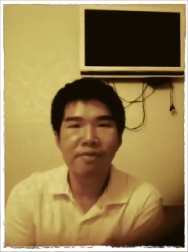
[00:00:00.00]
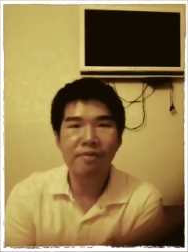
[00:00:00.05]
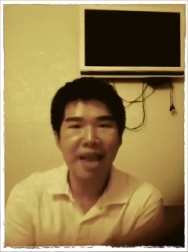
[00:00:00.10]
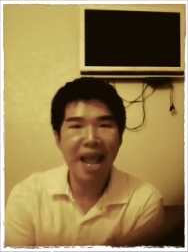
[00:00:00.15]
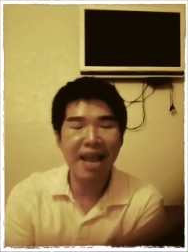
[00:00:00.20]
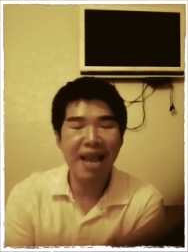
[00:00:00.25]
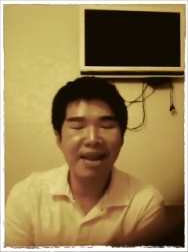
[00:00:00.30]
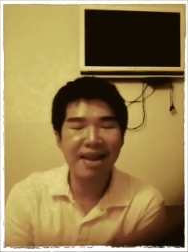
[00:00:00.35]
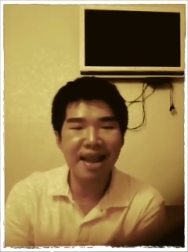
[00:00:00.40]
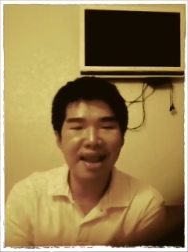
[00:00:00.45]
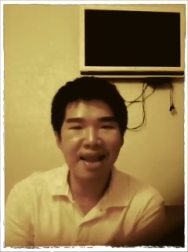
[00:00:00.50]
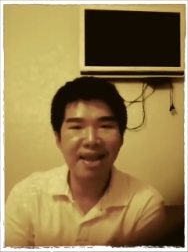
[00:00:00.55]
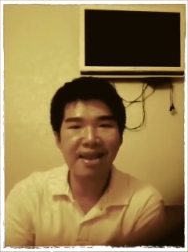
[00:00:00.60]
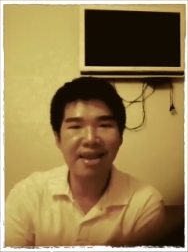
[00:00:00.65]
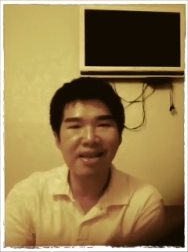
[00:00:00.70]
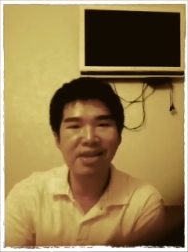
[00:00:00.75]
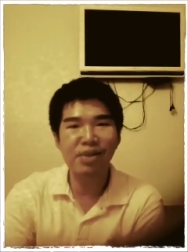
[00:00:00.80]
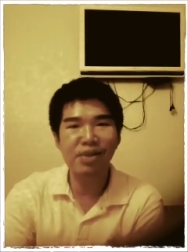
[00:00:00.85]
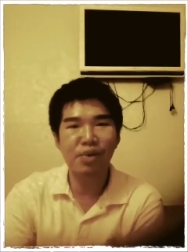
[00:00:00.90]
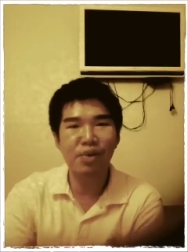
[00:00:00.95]
next
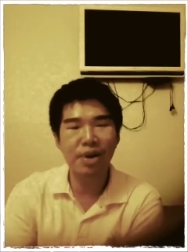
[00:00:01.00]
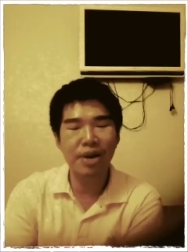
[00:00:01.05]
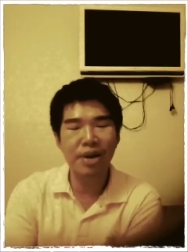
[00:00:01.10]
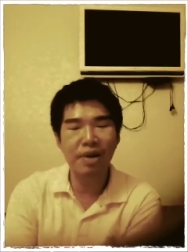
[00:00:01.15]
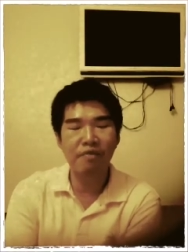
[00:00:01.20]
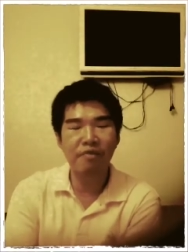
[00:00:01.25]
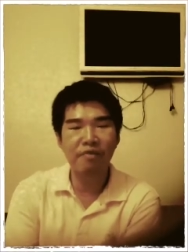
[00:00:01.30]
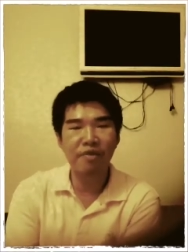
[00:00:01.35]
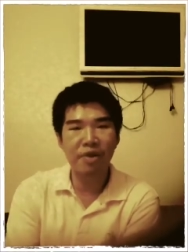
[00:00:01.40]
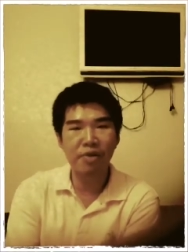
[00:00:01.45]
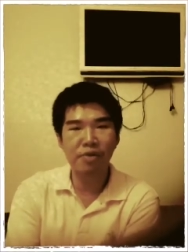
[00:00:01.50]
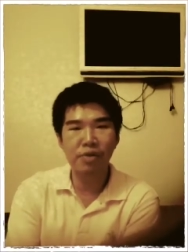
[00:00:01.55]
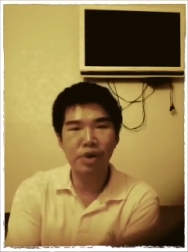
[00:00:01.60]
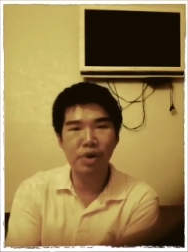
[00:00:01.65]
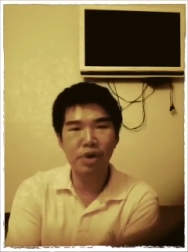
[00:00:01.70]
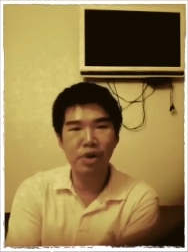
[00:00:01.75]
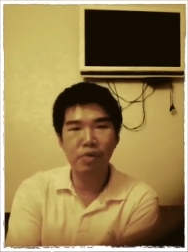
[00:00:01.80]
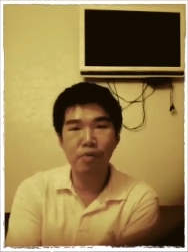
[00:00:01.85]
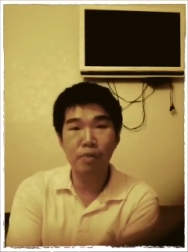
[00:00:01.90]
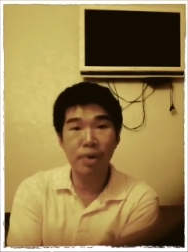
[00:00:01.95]
decades or in the
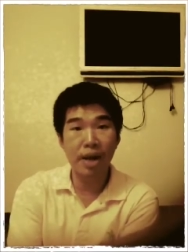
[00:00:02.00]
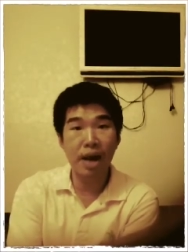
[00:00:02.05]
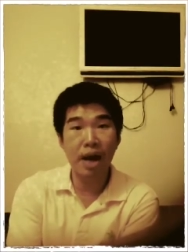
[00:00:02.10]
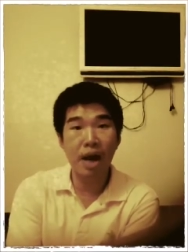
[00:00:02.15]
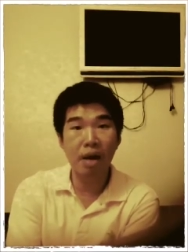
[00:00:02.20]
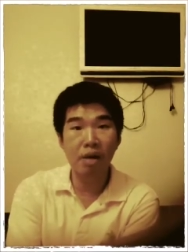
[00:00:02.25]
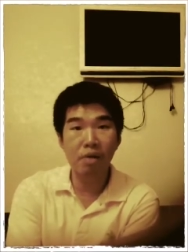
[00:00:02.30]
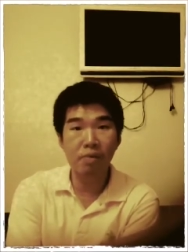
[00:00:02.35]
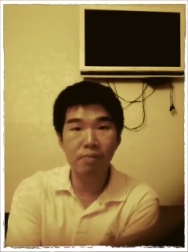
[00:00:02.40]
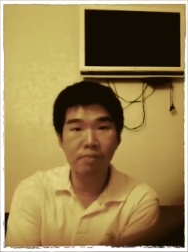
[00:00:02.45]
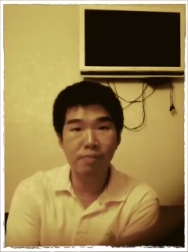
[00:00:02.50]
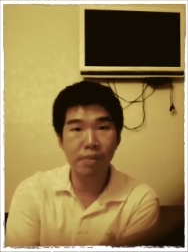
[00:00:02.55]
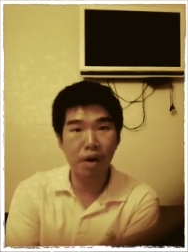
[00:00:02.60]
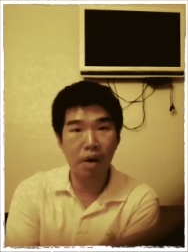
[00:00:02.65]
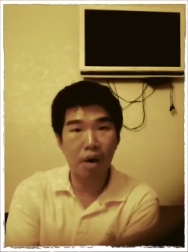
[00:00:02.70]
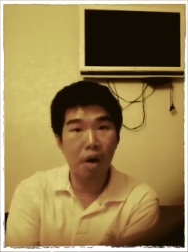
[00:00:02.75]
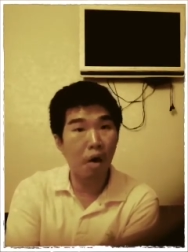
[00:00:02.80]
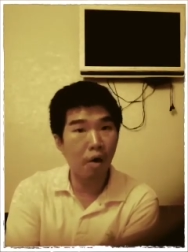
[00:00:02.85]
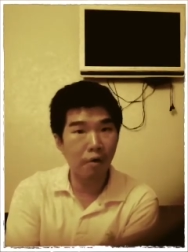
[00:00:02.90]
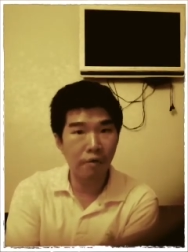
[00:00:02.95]
futures without
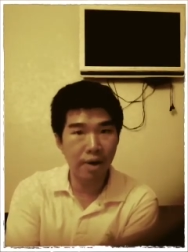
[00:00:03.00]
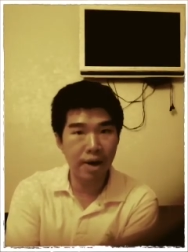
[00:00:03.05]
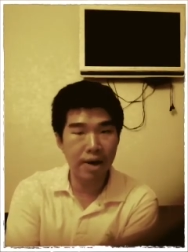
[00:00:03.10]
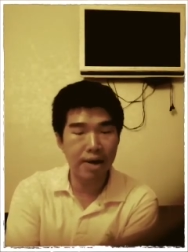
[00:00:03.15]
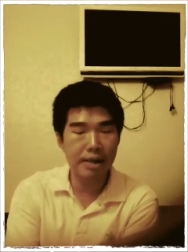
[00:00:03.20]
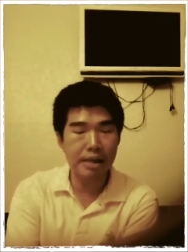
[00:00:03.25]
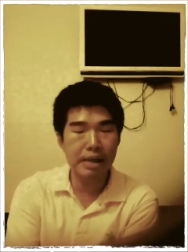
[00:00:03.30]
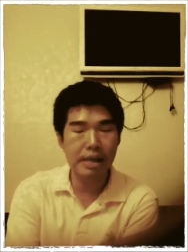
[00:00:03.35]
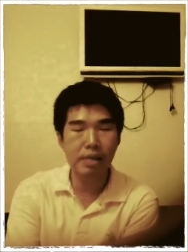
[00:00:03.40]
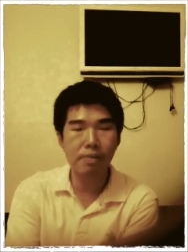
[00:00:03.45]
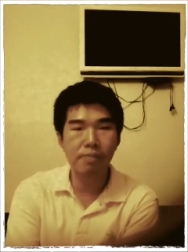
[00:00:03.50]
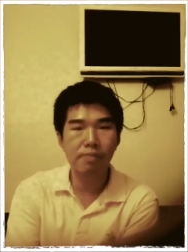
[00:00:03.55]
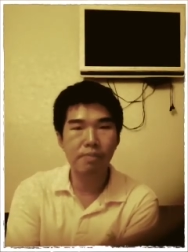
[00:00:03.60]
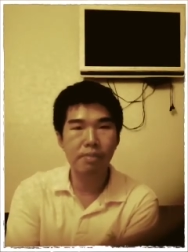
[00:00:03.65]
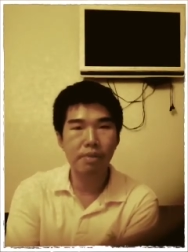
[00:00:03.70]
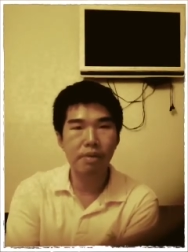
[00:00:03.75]
all of us